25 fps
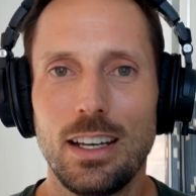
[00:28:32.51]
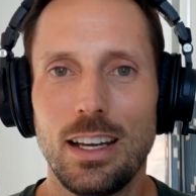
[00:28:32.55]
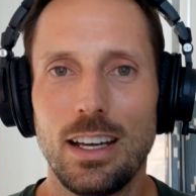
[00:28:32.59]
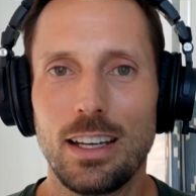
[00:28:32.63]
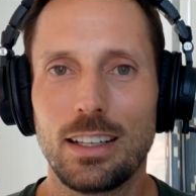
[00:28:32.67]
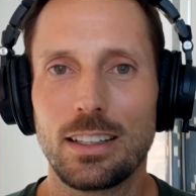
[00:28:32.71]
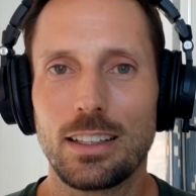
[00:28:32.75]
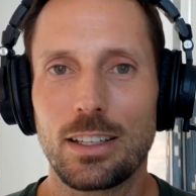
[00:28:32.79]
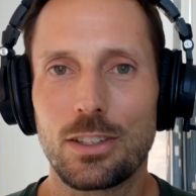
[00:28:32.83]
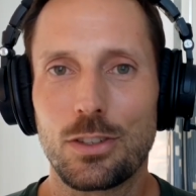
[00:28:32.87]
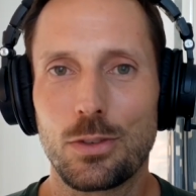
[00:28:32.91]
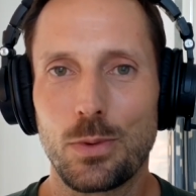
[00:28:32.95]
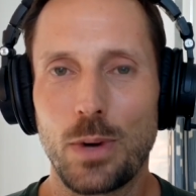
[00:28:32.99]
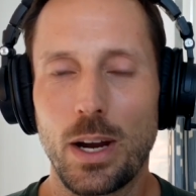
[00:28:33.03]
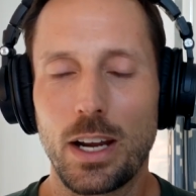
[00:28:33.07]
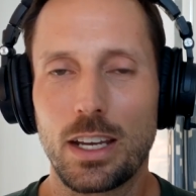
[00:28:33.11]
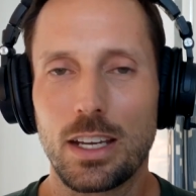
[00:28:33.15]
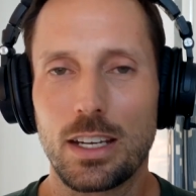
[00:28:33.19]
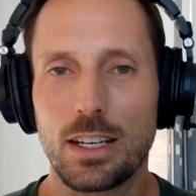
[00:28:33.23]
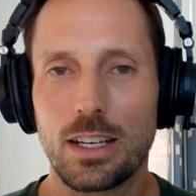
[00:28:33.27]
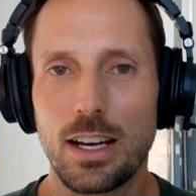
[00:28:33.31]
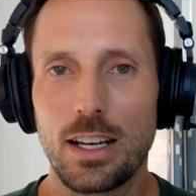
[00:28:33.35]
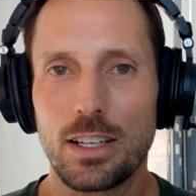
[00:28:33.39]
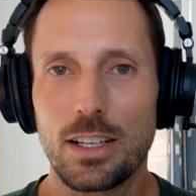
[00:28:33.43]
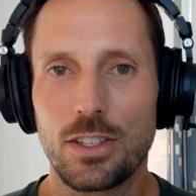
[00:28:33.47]
And let's
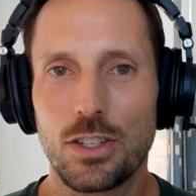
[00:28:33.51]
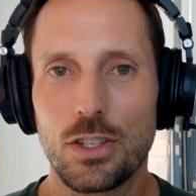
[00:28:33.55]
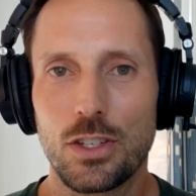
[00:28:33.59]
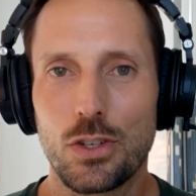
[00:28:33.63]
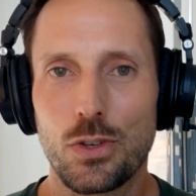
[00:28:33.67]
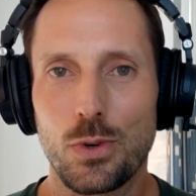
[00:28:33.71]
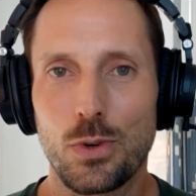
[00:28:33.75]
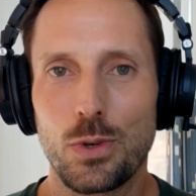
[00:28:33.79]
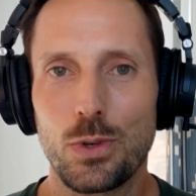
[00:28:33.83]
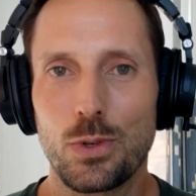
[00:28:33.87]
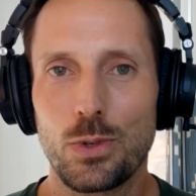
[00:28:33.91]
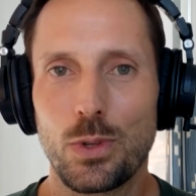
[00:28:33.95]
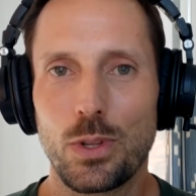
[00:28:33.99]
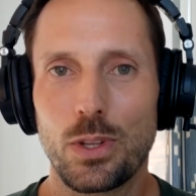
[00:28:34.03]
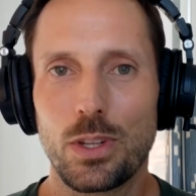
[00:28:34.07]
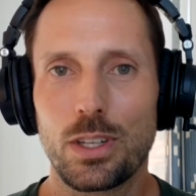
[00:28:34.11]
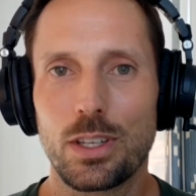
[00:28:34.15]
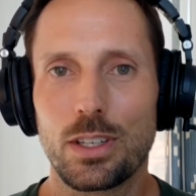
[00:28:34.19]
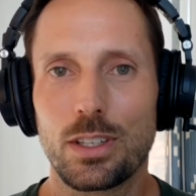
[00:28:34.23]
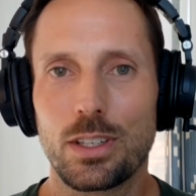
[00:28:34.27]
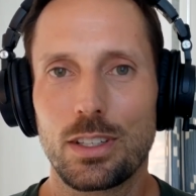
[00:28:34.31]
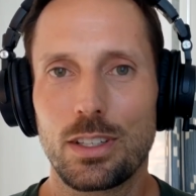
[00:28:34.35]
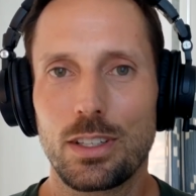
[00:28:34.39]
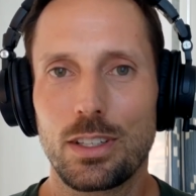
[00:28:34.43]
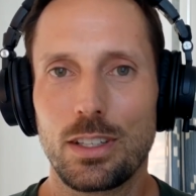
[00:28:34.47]
recognize the truth
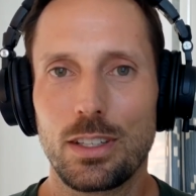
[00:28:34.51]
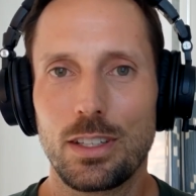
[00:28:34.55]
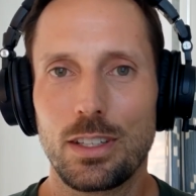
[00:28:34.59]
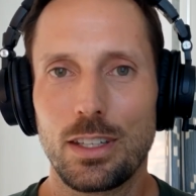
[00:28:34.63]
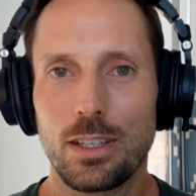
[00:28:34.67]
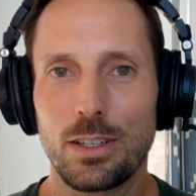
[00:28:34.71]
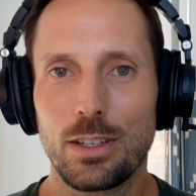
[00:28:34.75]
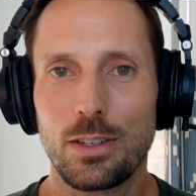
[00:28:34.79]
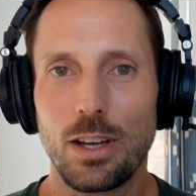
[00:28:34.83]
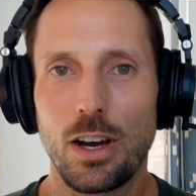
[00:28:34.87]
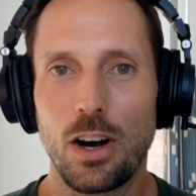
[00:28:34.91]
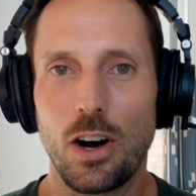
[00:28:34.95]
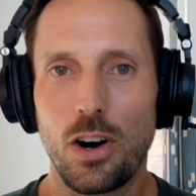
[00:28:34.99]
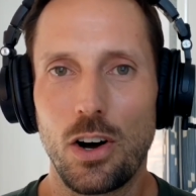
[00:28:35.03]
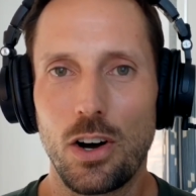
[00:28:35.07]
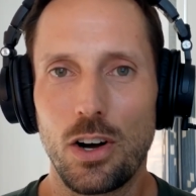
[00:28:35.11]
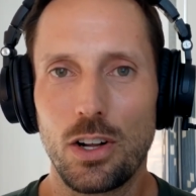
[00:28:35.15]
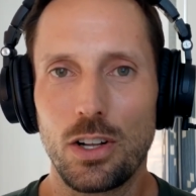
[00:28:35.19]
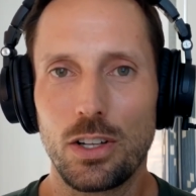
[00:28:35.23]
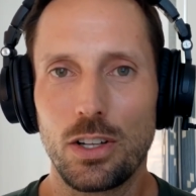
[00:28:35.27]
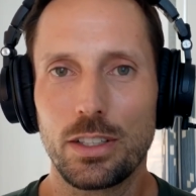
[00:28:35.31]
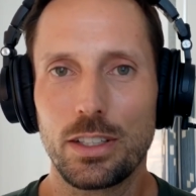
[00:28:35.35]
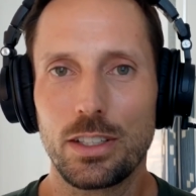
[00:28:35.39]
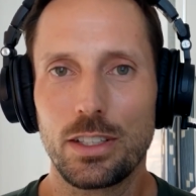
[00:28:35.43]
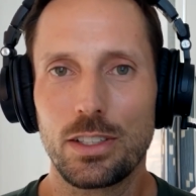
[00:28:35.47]
that
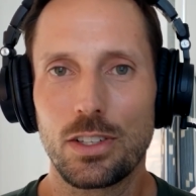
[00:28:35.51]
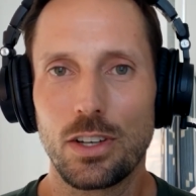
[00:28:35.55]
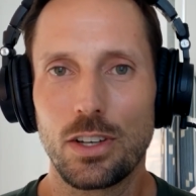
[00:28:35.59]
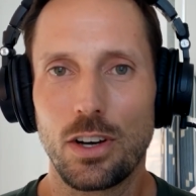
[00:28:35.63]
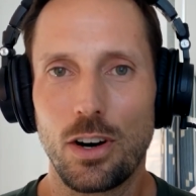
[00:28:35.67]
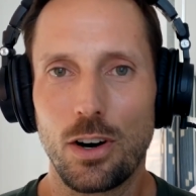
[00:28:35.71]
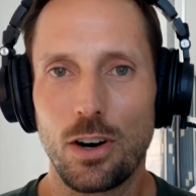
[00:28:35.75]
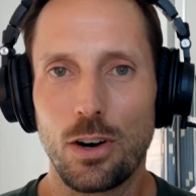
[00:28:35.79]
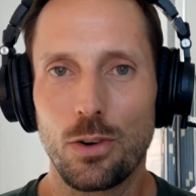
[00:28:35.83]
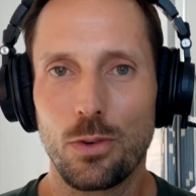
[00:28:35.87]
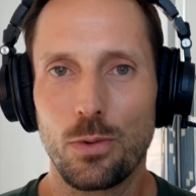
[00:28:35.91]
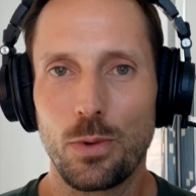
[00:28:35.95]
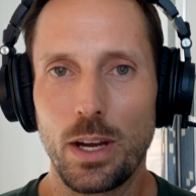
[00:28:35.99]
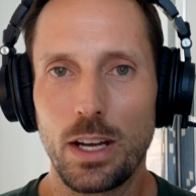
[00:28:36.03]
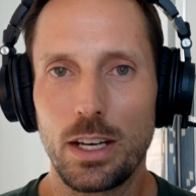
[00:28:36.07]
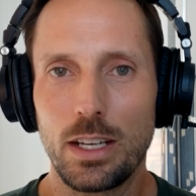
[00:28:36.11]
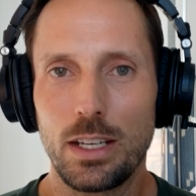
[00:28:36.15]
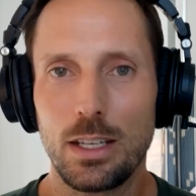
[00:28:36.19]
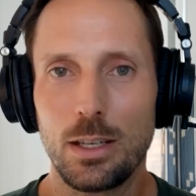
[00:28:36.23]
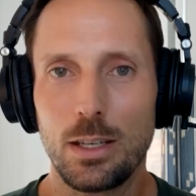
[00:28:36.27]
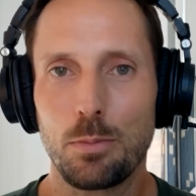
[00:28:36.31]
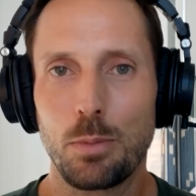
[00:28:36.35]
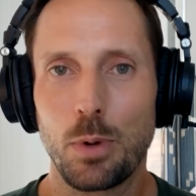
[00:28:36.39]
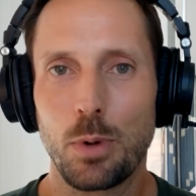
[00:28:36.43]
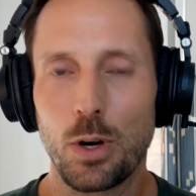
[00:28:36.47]
all is
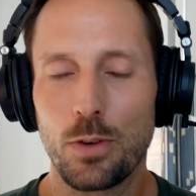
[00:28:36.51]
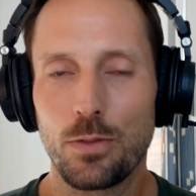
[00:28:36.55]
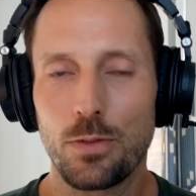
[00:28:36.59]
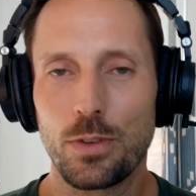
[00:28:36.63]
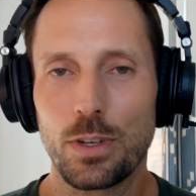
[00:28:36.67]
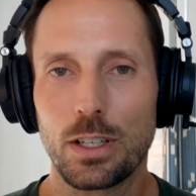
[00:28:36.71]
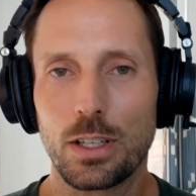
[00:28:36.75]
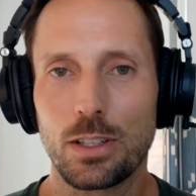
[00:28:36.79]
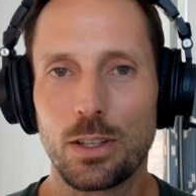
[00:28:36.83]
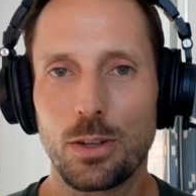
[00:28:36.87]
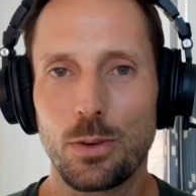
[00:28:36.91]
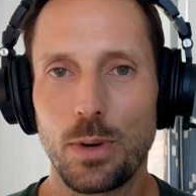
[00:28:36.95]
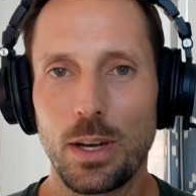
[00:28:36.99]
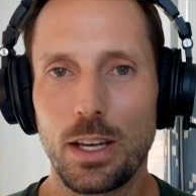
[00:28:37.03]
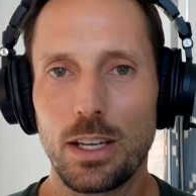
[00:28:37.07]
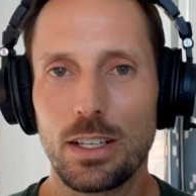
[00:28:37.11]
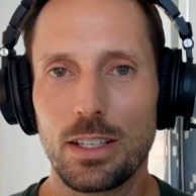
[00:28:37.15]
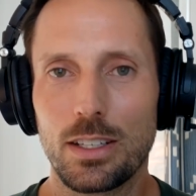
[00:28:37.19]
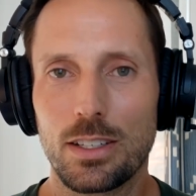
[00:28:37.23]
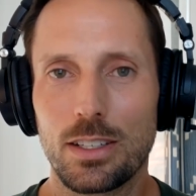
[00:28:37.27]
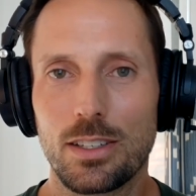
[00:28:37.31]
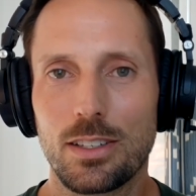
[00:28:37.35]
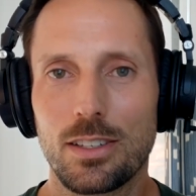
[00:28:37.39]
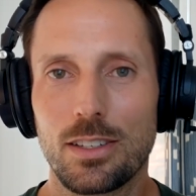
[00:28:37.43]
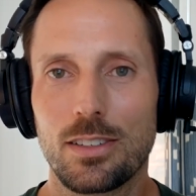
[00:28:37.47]
already perfect the way it
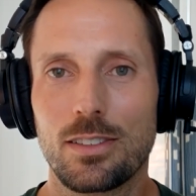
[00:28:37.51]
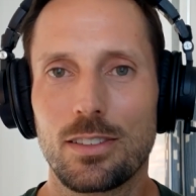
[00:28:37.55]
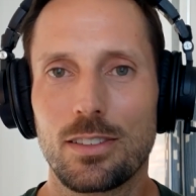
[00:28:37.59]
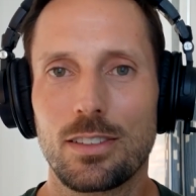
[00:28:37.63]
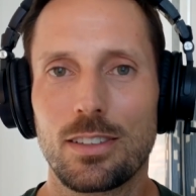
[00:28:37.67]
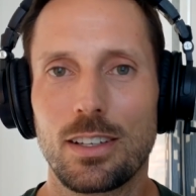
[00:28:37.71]
is.